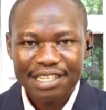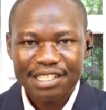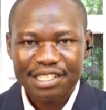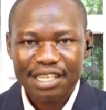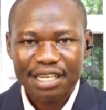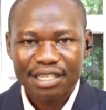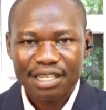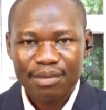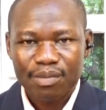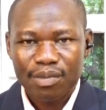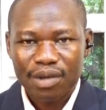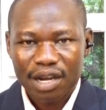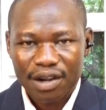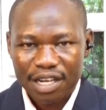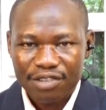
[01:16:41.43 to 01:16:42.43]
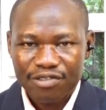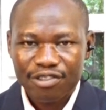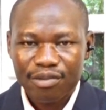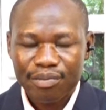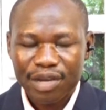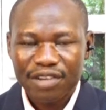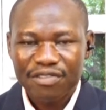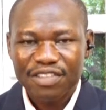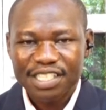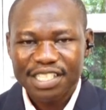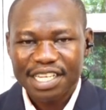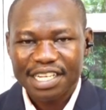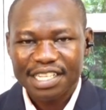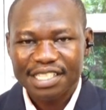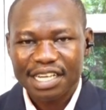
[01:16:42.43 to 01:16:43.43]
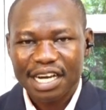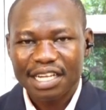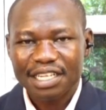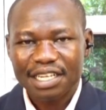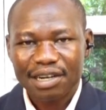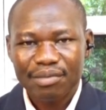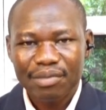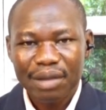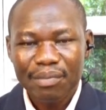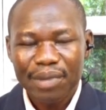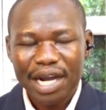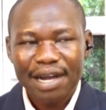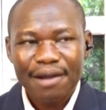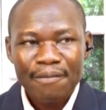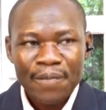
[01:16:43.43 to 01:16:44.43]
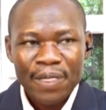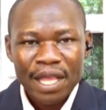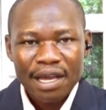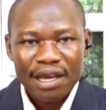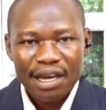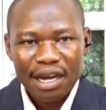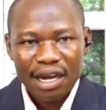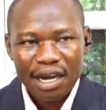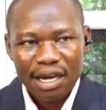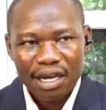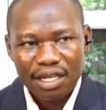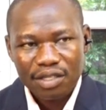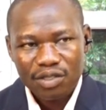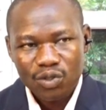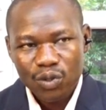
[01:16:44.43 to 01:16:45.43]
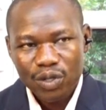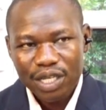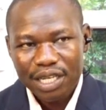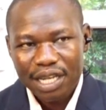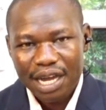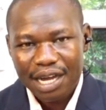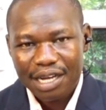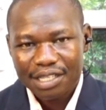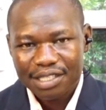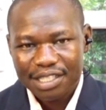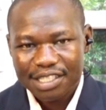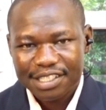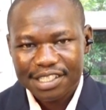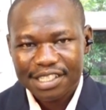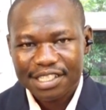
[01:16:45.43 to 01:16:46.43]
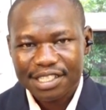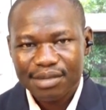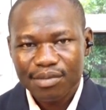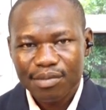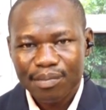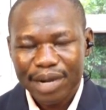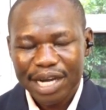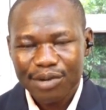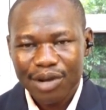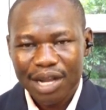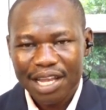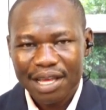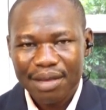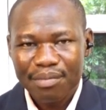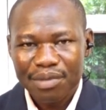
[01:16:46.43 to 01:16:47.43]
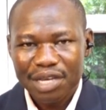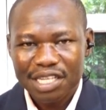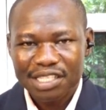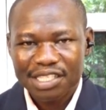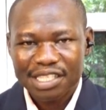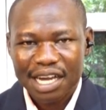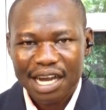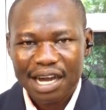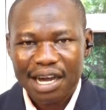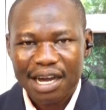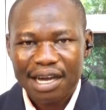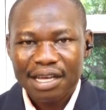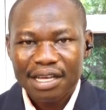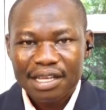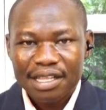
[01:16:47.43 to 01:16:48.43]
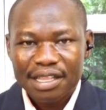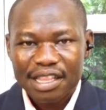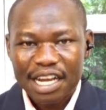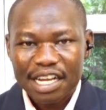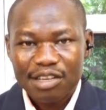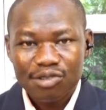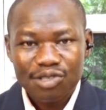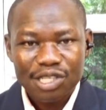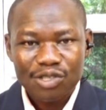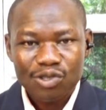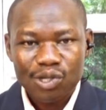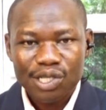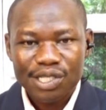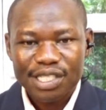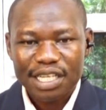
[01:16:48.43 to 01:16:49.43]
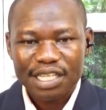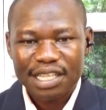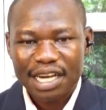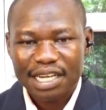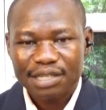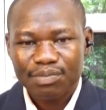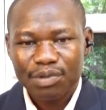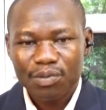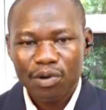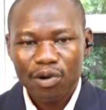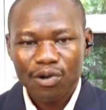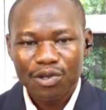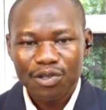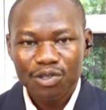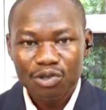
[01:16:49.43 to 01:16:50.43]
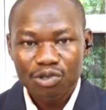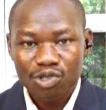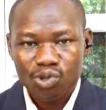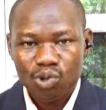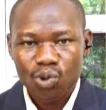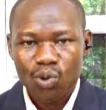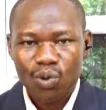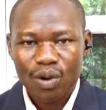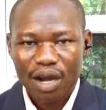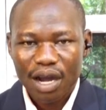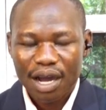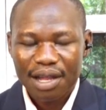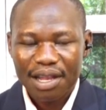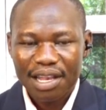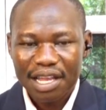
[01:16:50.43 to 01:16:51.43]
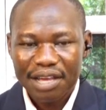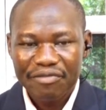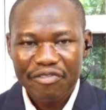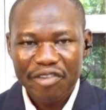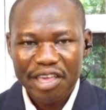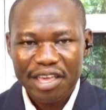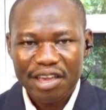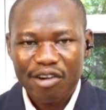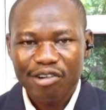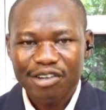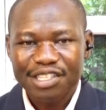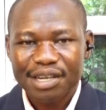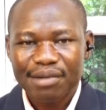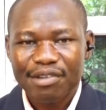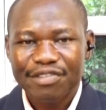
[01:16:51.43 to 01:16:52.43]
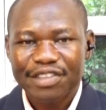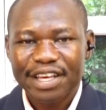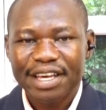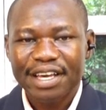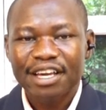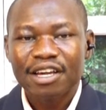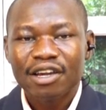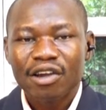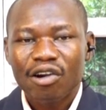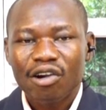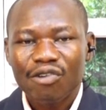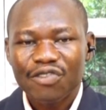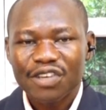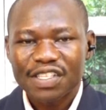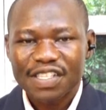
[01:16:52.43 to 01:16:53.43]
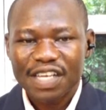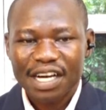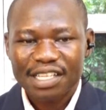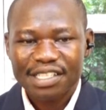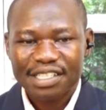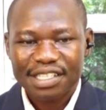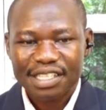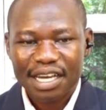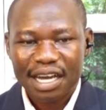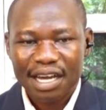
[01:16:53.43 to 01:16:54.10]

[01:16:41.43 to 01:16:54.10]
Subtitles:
the rightful beneficiaries. And remember, doing this system manually means the accusations that people used to levy on some of the officers,